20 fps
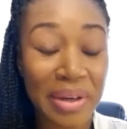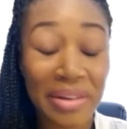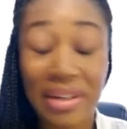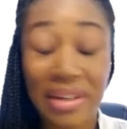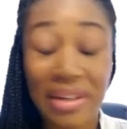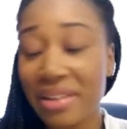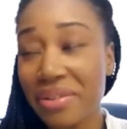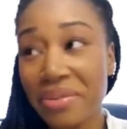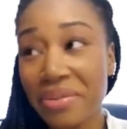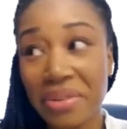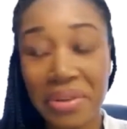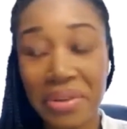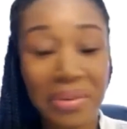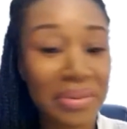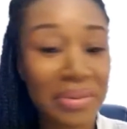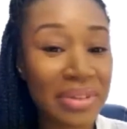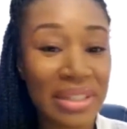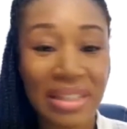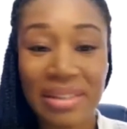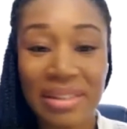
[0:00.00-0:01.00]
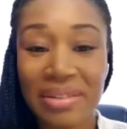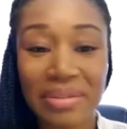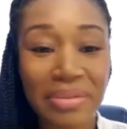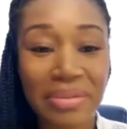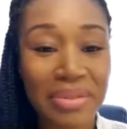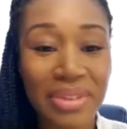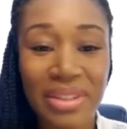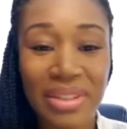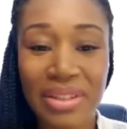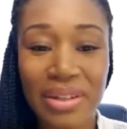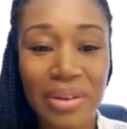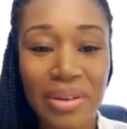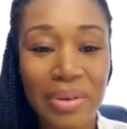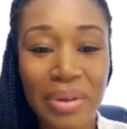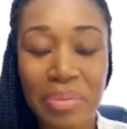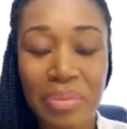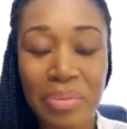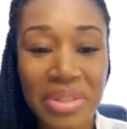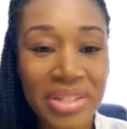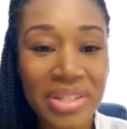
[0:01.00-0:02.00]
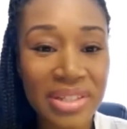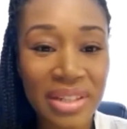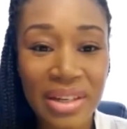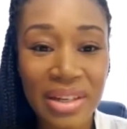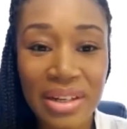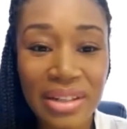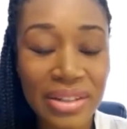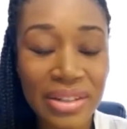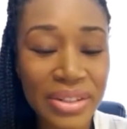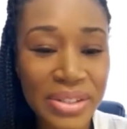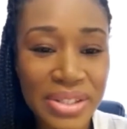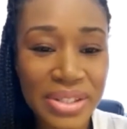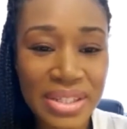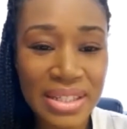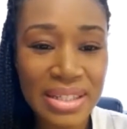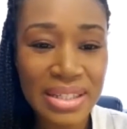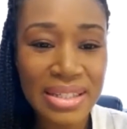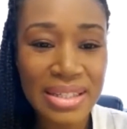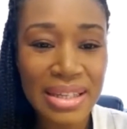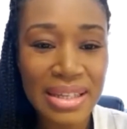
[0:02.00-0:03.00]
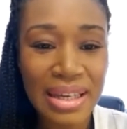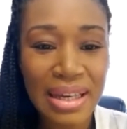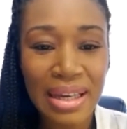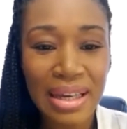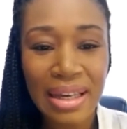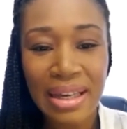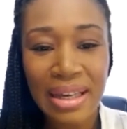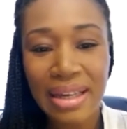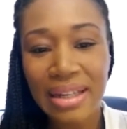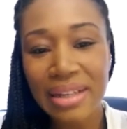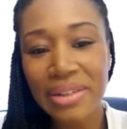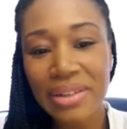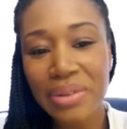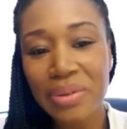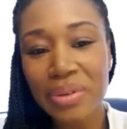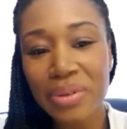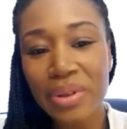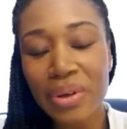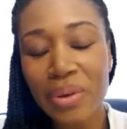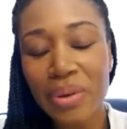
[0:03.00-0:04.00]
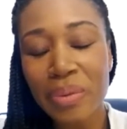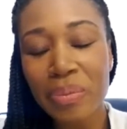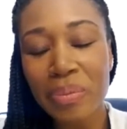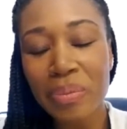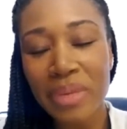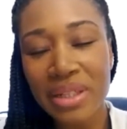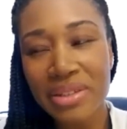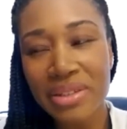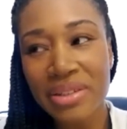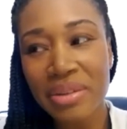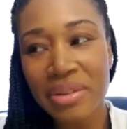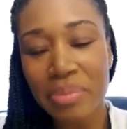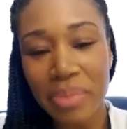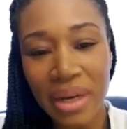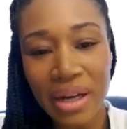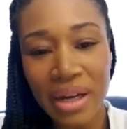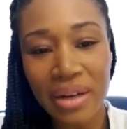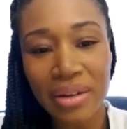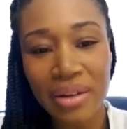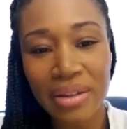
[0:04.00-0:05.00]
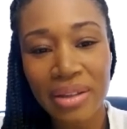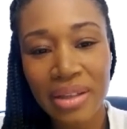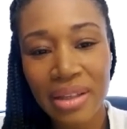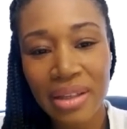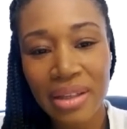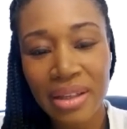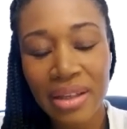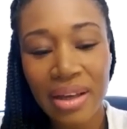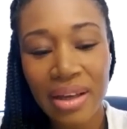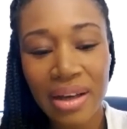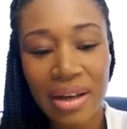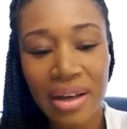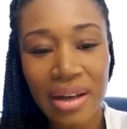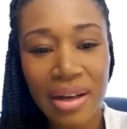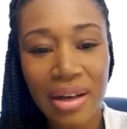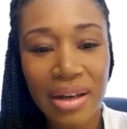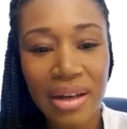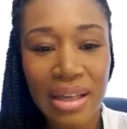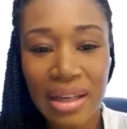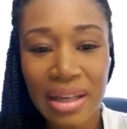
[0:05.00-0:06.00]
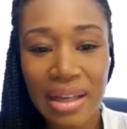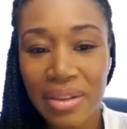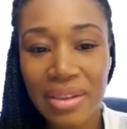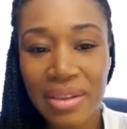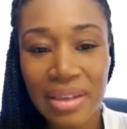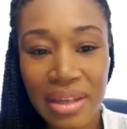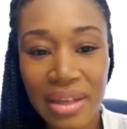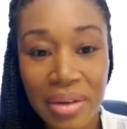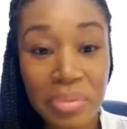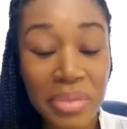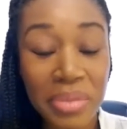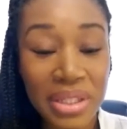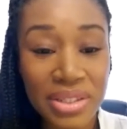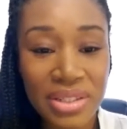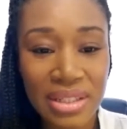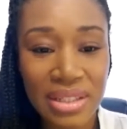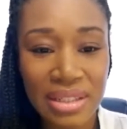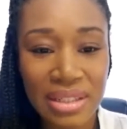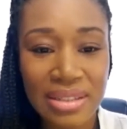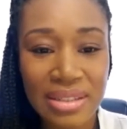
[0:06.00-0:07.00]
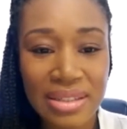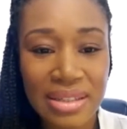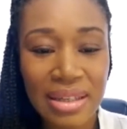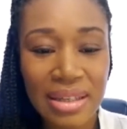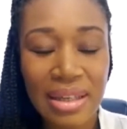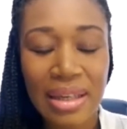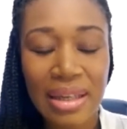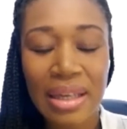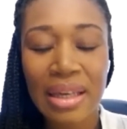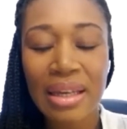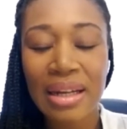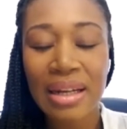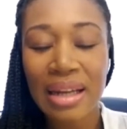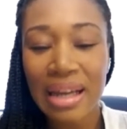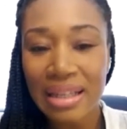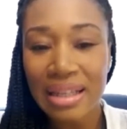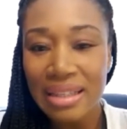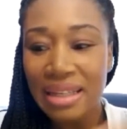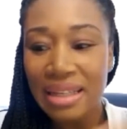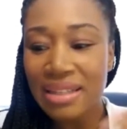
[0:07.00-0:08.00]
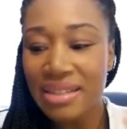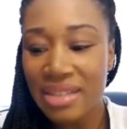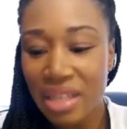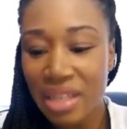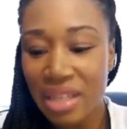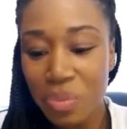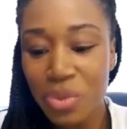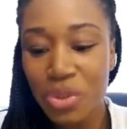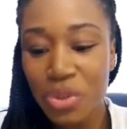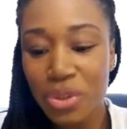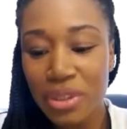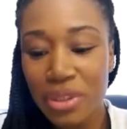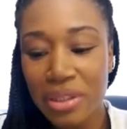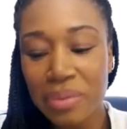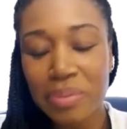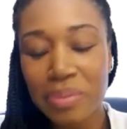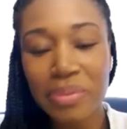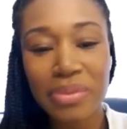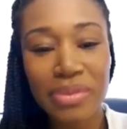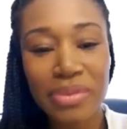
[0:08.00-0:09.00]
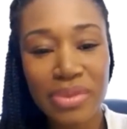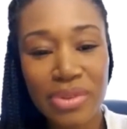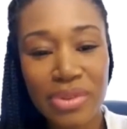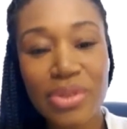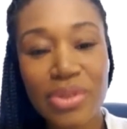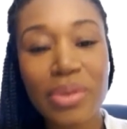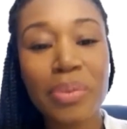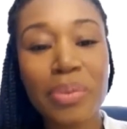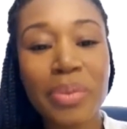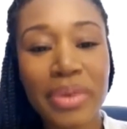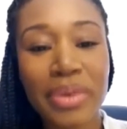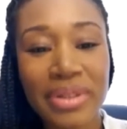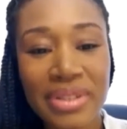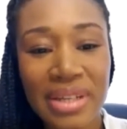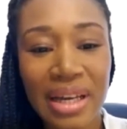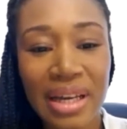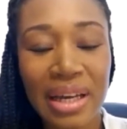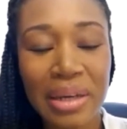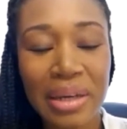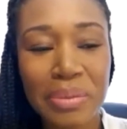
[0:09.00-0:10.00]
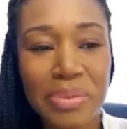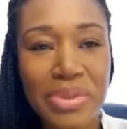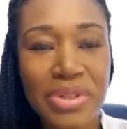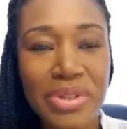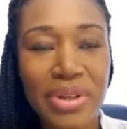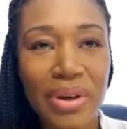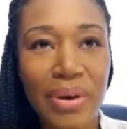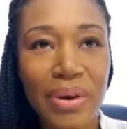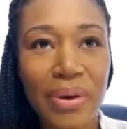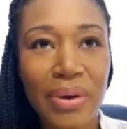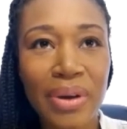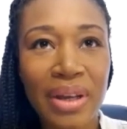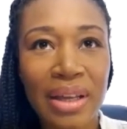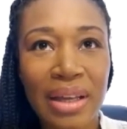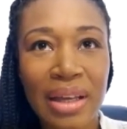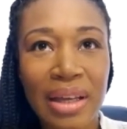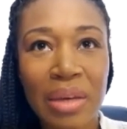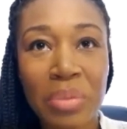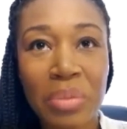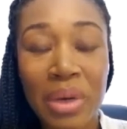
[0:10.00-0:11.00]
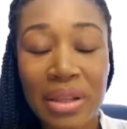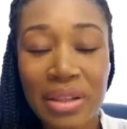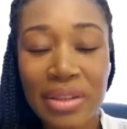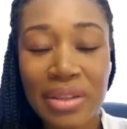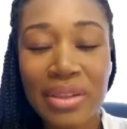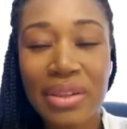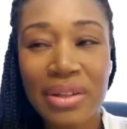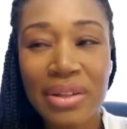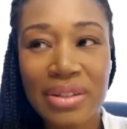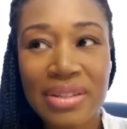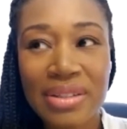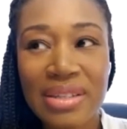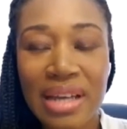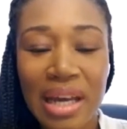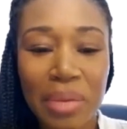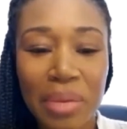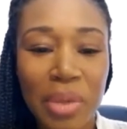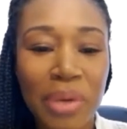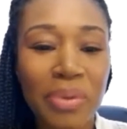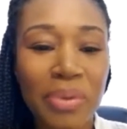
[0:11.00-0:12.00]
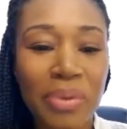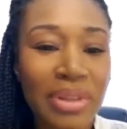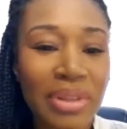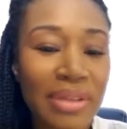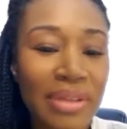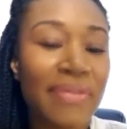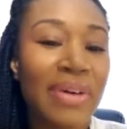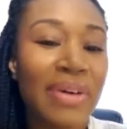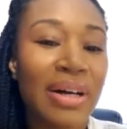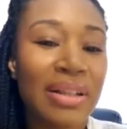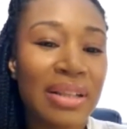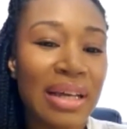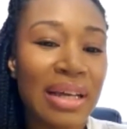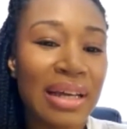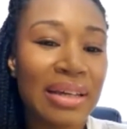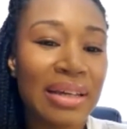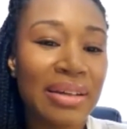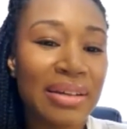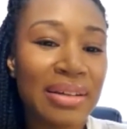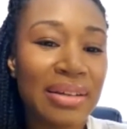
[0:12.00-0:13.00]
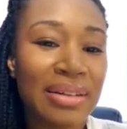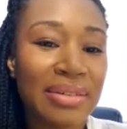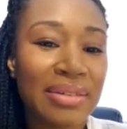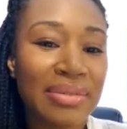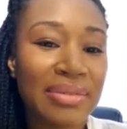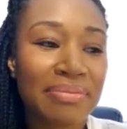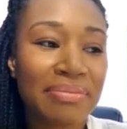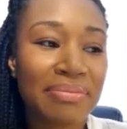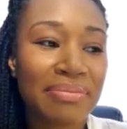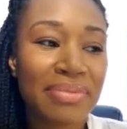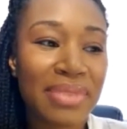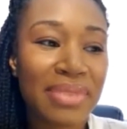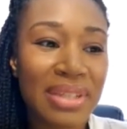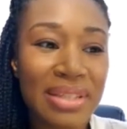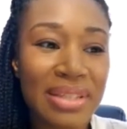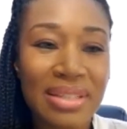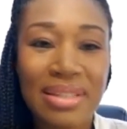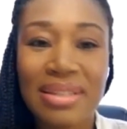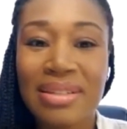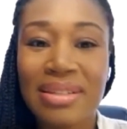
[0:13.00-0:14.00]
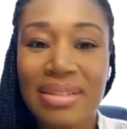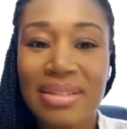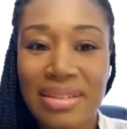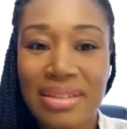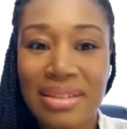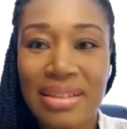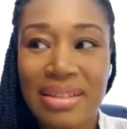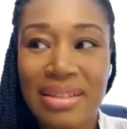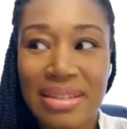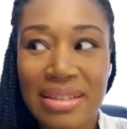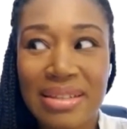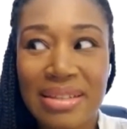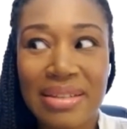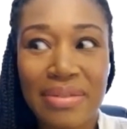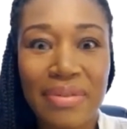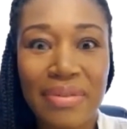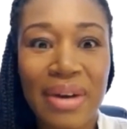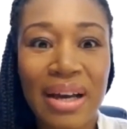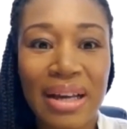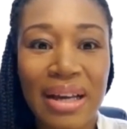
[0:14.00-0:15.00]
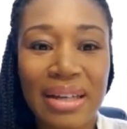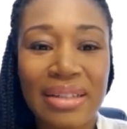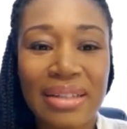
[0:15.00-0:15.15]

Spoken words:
I don't know any, missionary nurses. I don't know much about healthcare missions. I had that same dream 2 more times. So by the third time, I really felt like this is divine,